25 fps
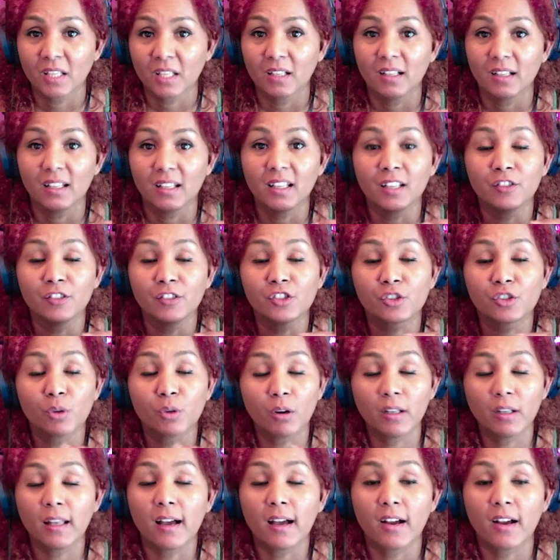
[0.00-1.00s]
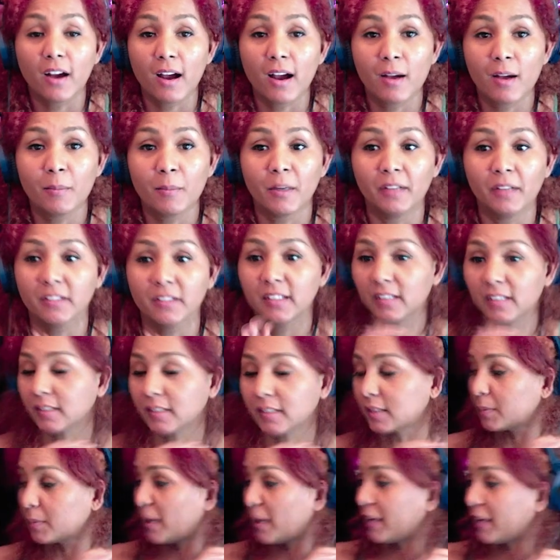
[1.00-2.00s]
In Zoila Garman, this
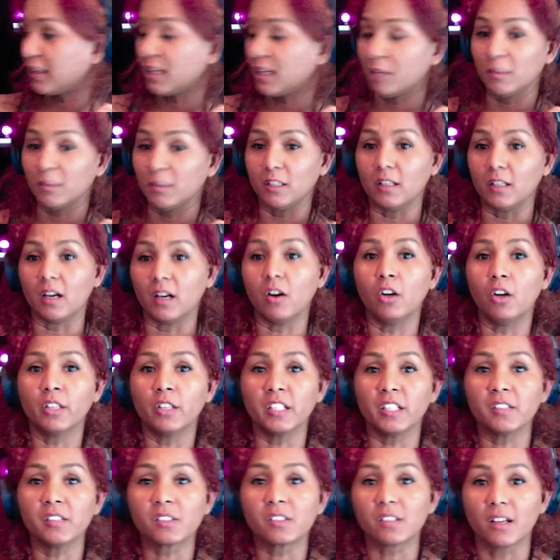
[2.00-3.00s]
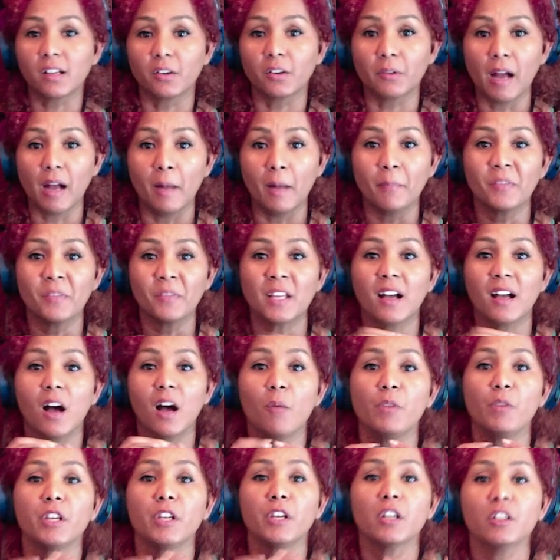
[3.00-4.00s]
is my name here on Instagram, and
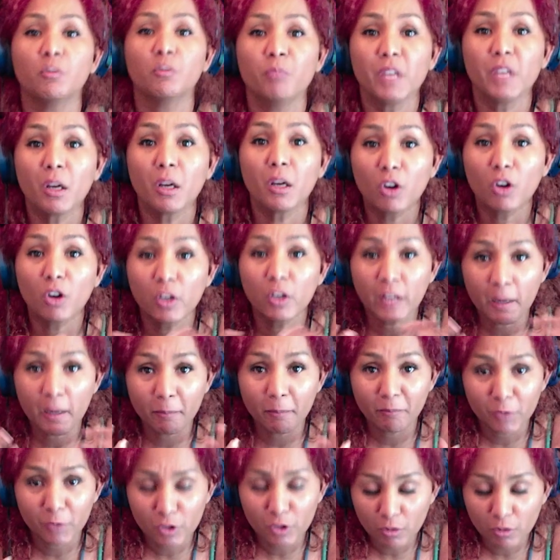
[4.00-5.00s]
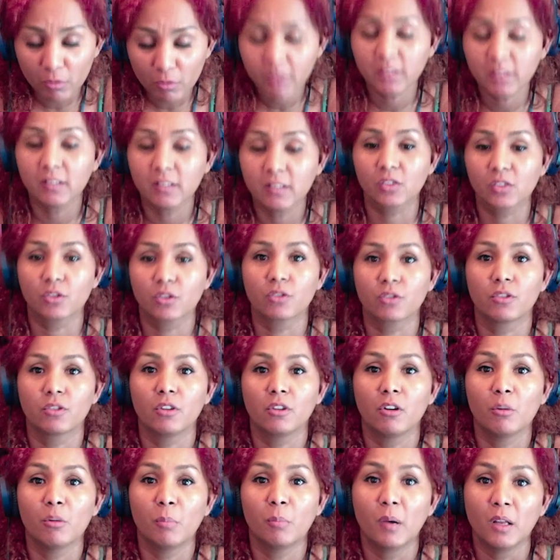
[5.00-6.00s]
we are gonna join this
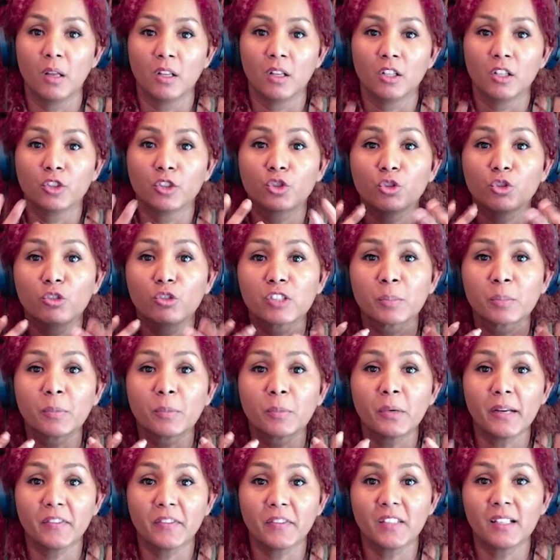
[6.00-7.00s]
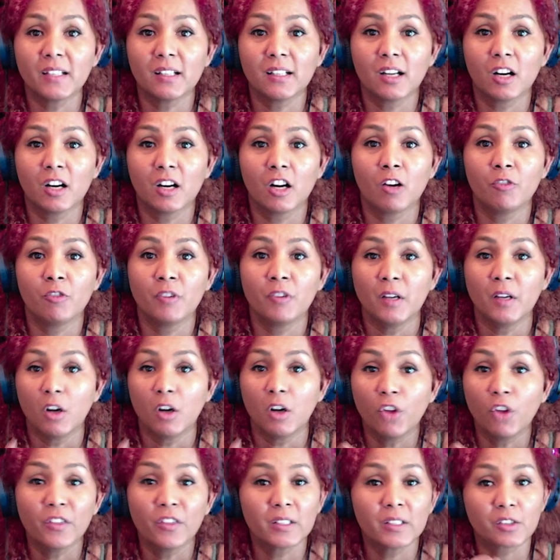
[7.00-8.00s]
group to spread the love
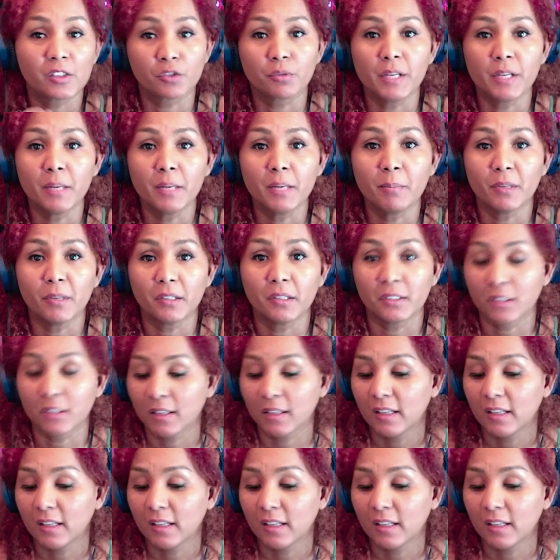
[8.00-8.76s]
on the streamers.